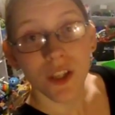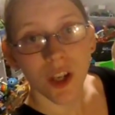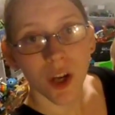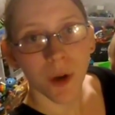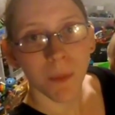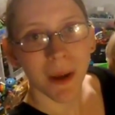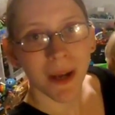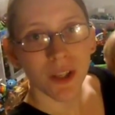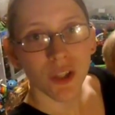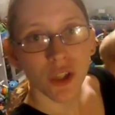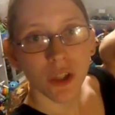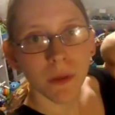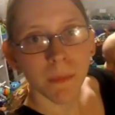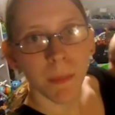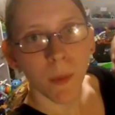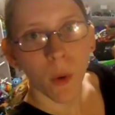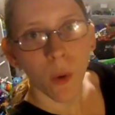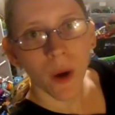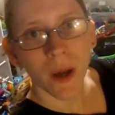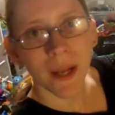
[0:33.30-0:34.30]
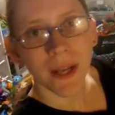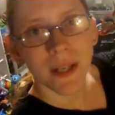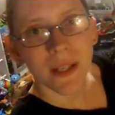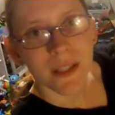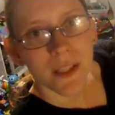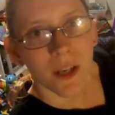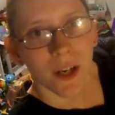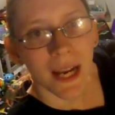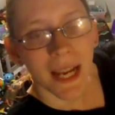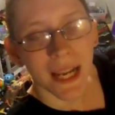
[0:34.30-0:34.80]
So my 2
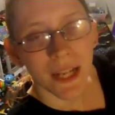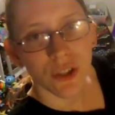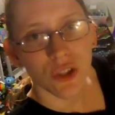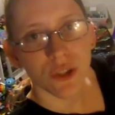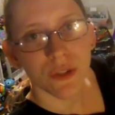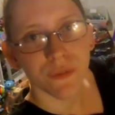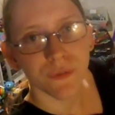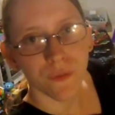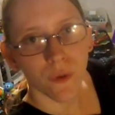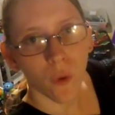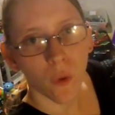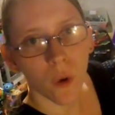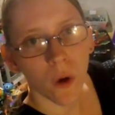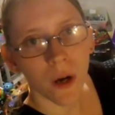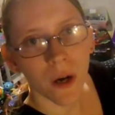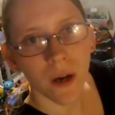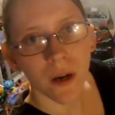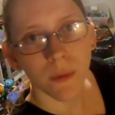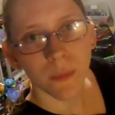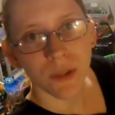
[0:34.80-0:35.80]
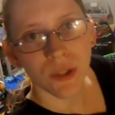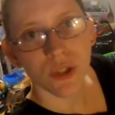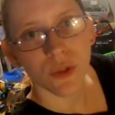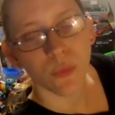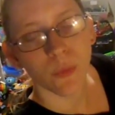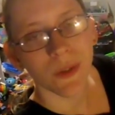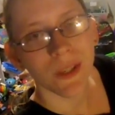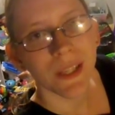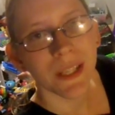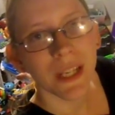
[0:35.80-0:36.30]
boys are ages 4, which
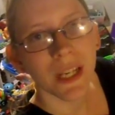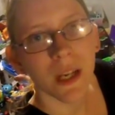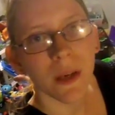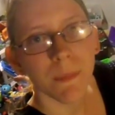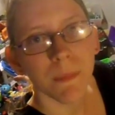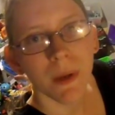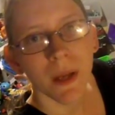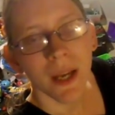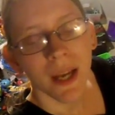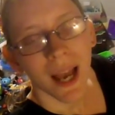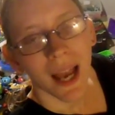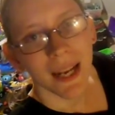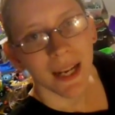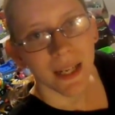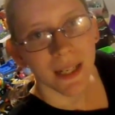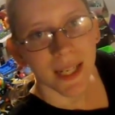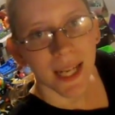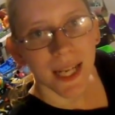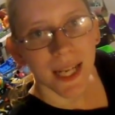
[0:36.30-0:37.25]
is William, and